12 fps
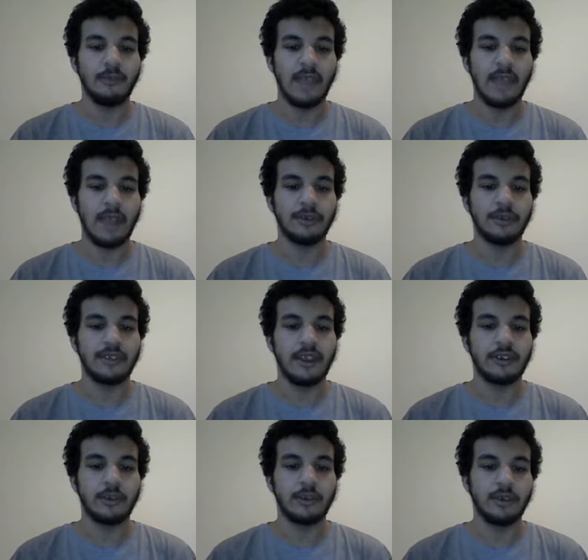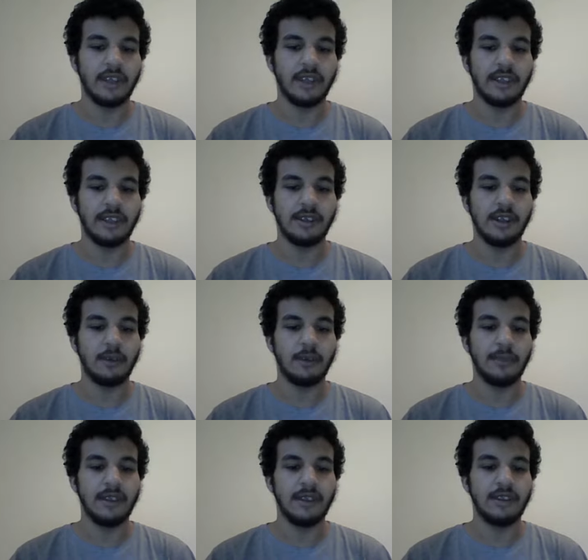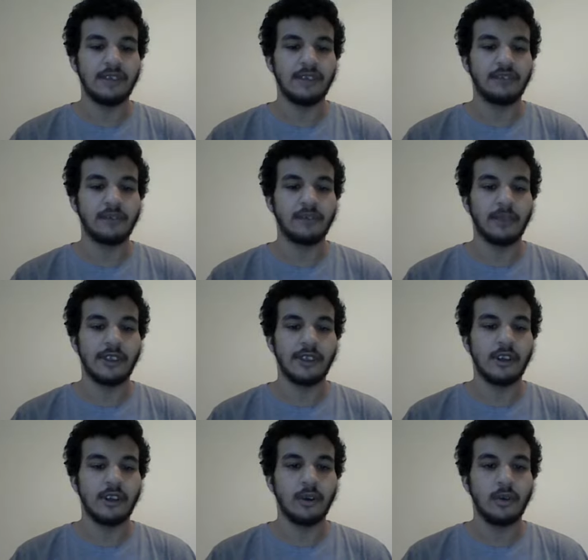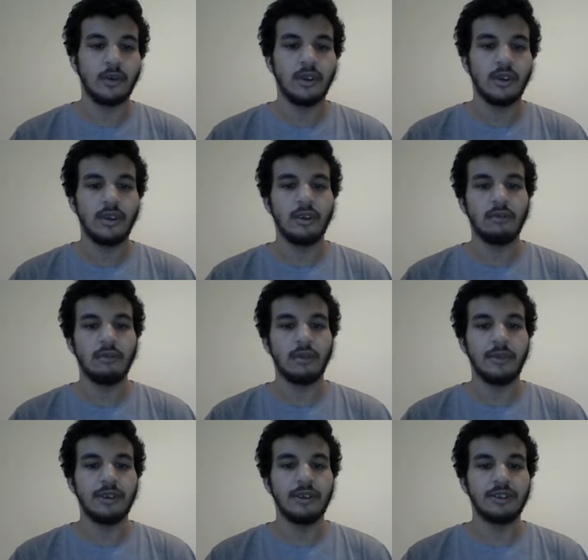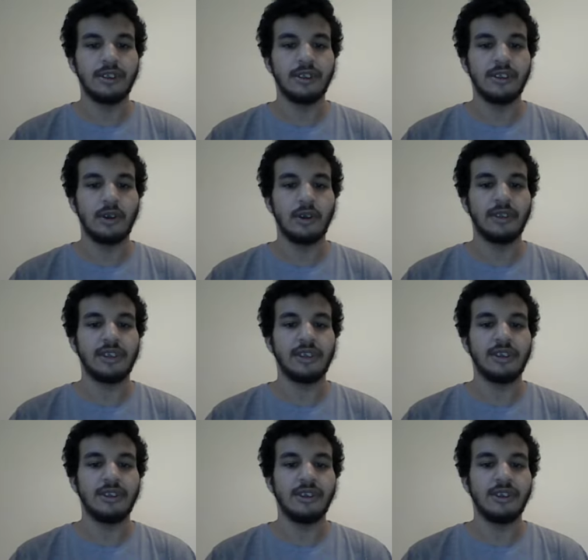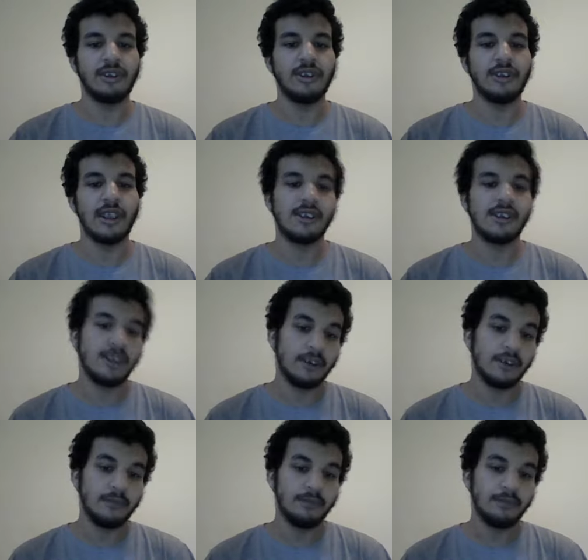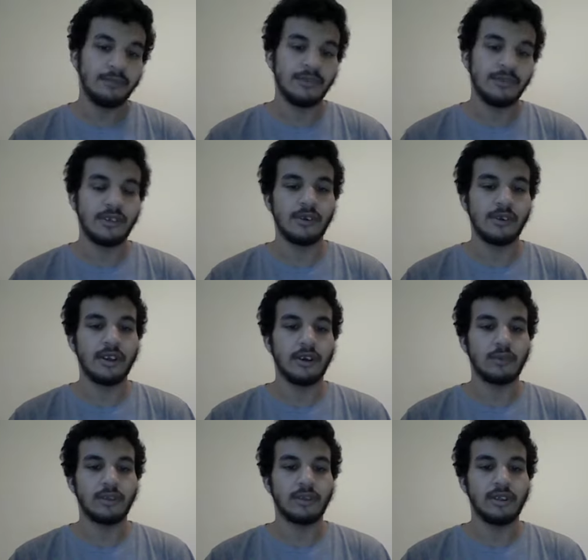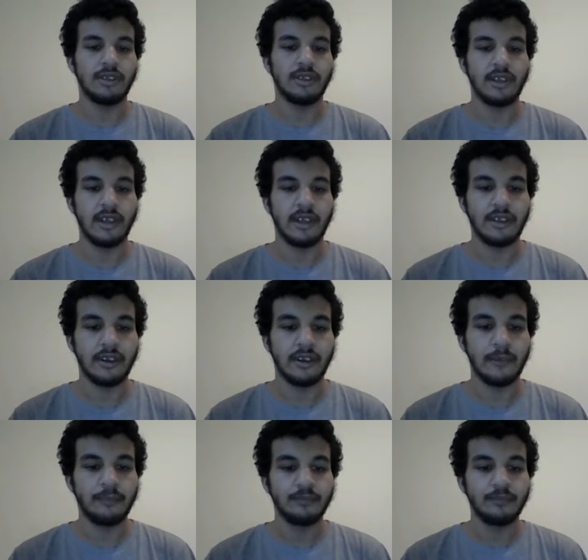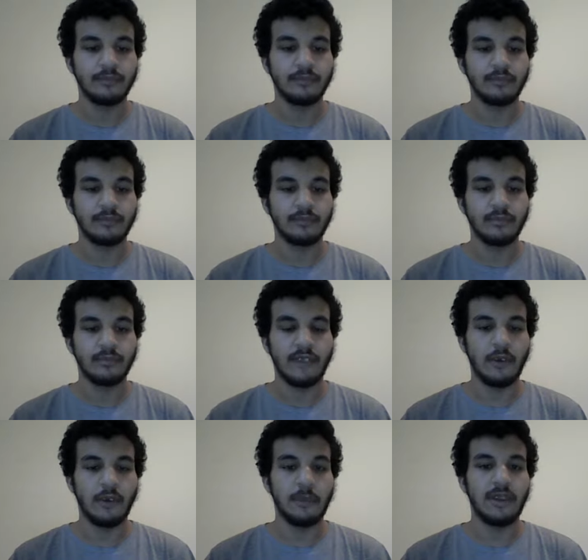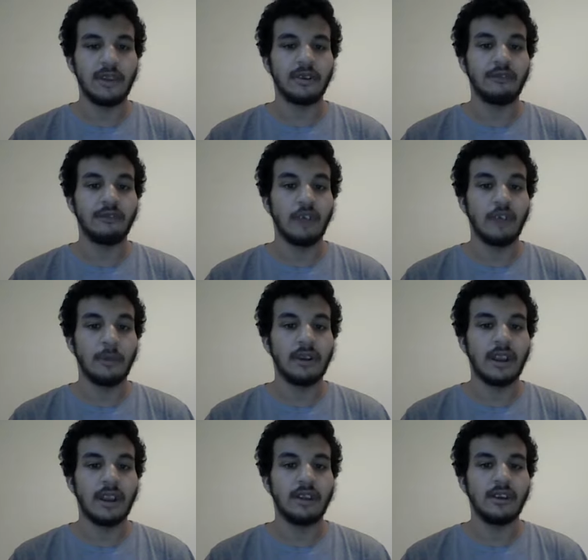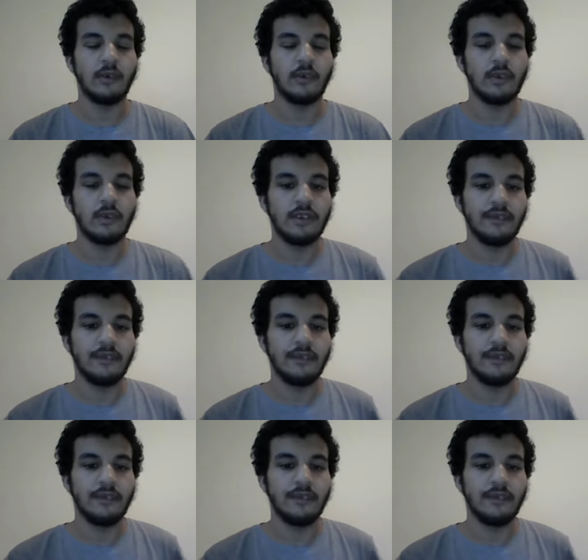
how this character would be different from what we usually see on Disney or Nick. So I just wanted to see if it would be a good film or not. Would